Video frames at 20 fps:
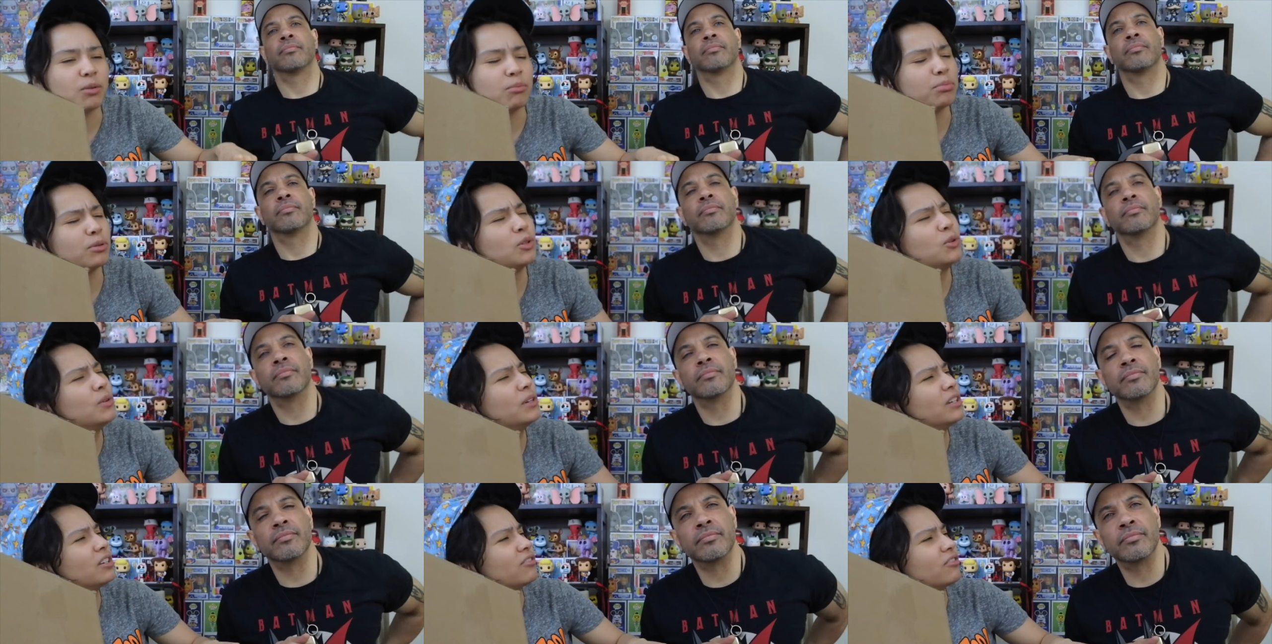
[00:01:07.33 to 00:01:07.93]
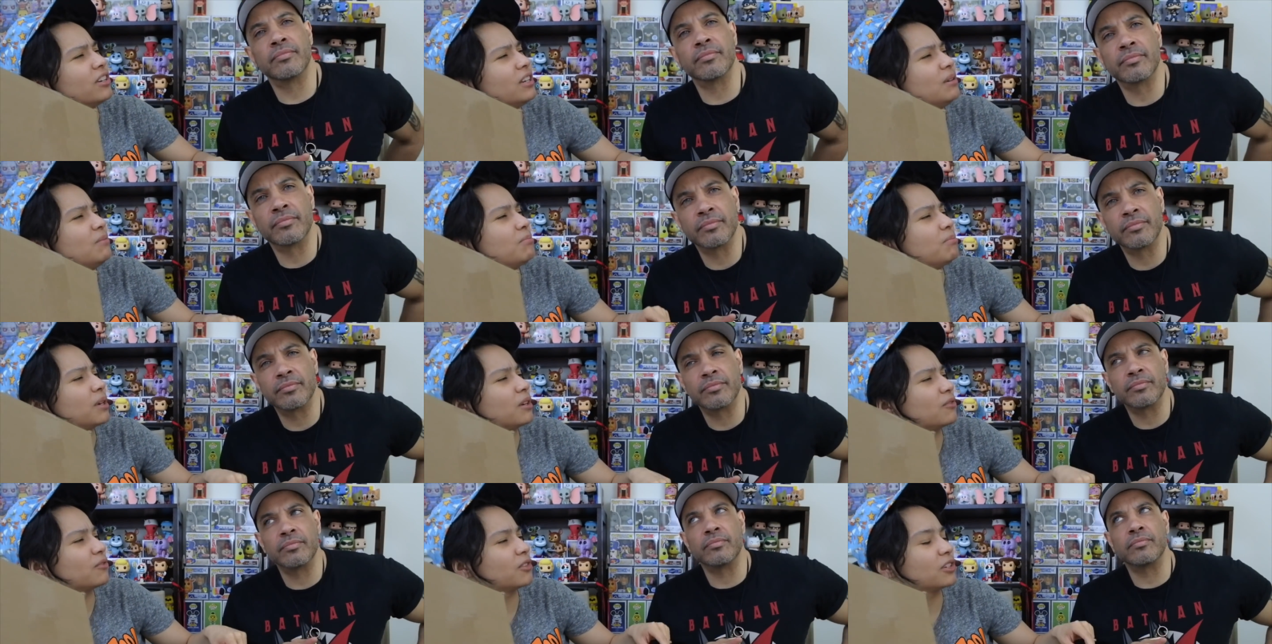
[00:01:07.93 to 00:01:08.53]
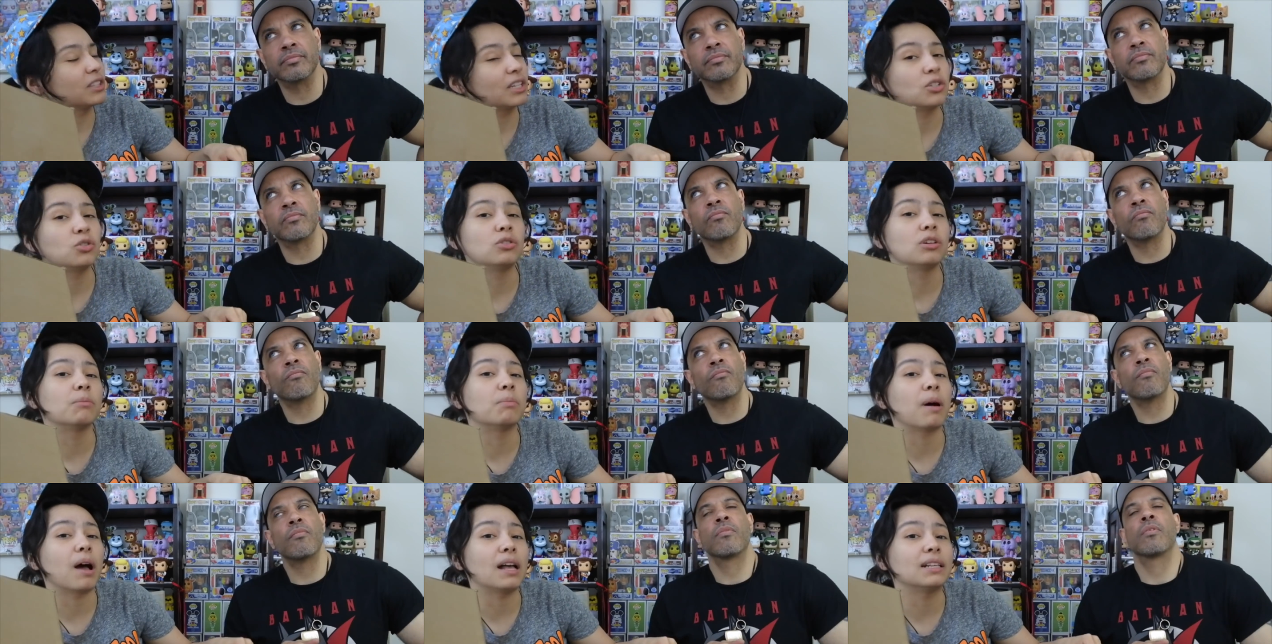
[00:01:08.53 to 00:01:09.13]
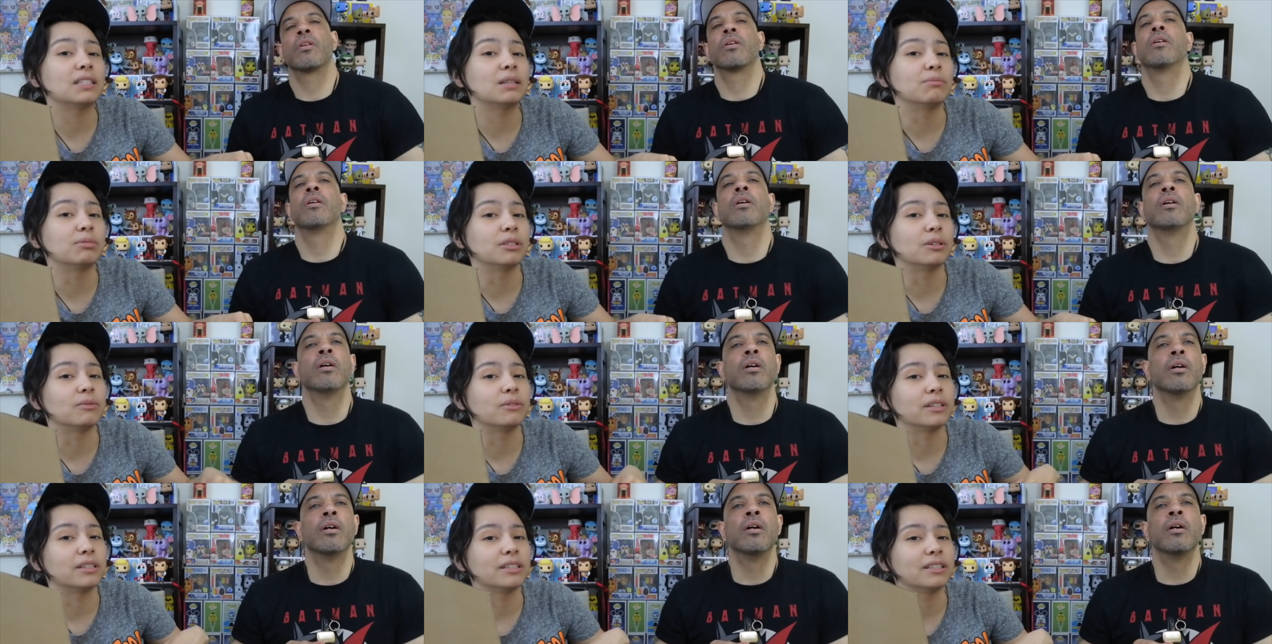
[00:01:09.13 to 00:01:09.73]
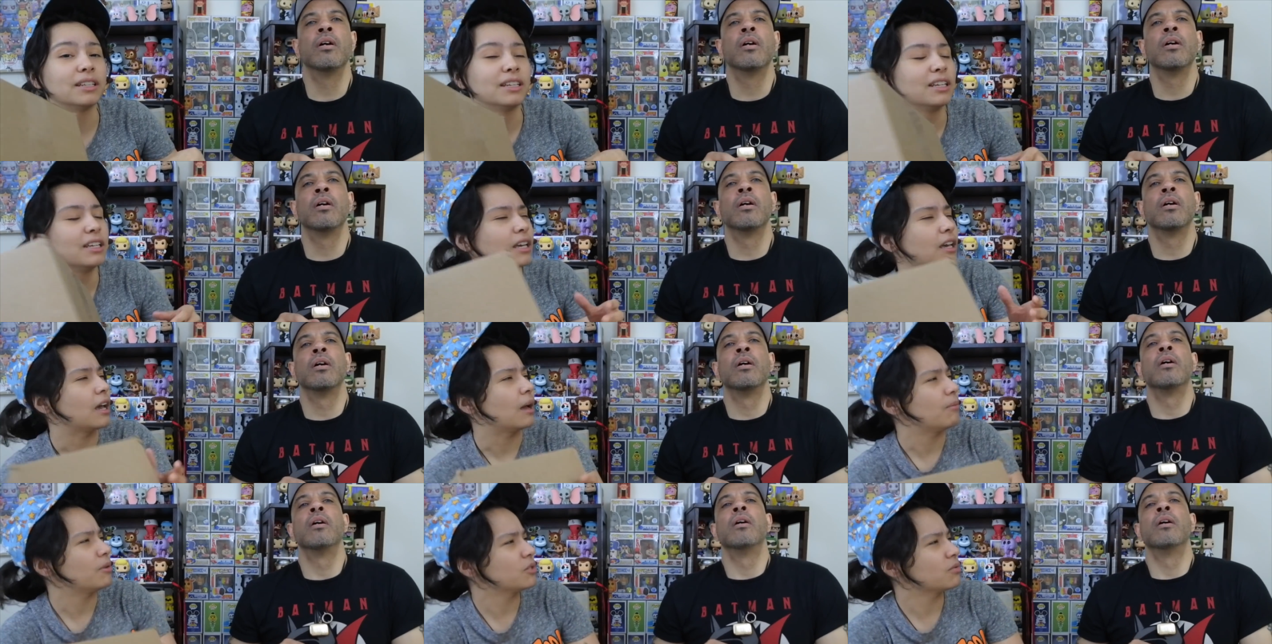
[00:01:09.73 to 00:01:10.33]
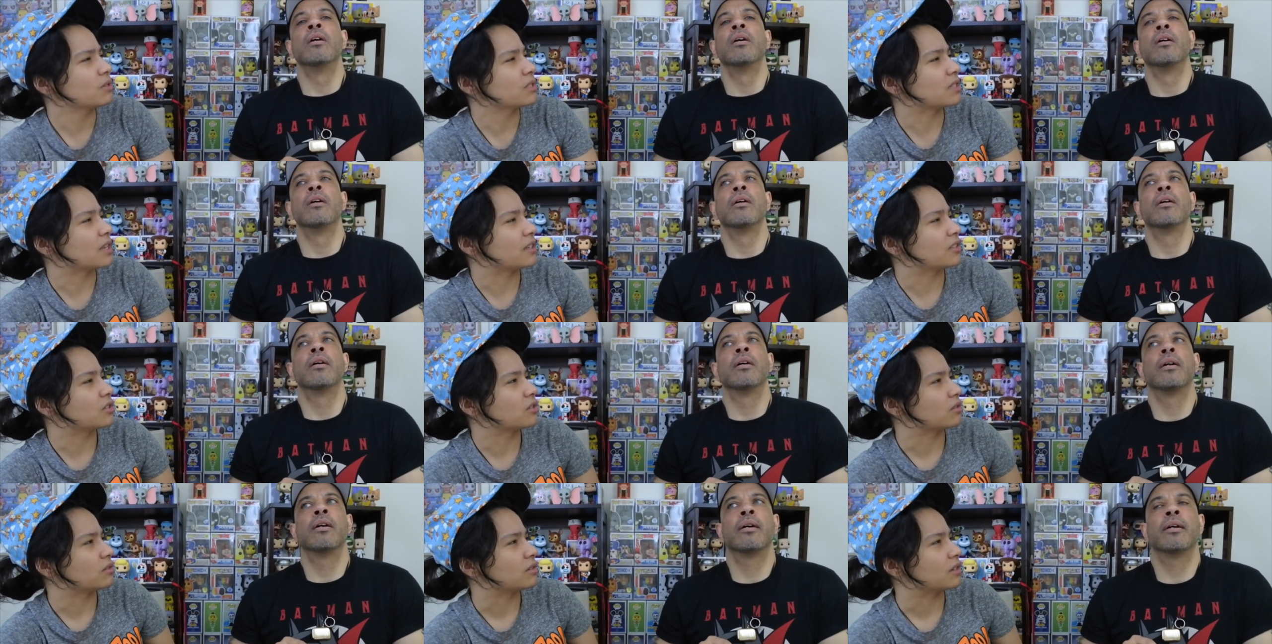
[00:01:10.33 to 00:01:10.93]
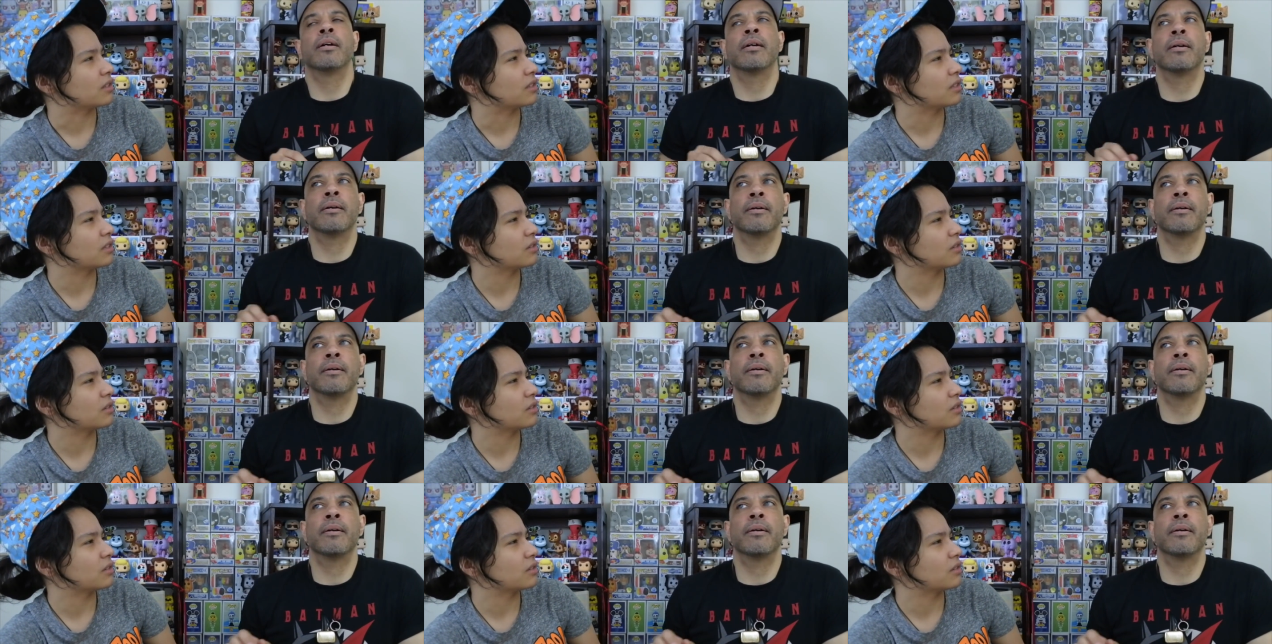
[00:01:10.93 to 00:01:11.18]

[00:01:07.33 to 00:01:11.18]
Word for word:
Speaker 1: the blue and green Bigfoot that you could possibly win. How much was that too? I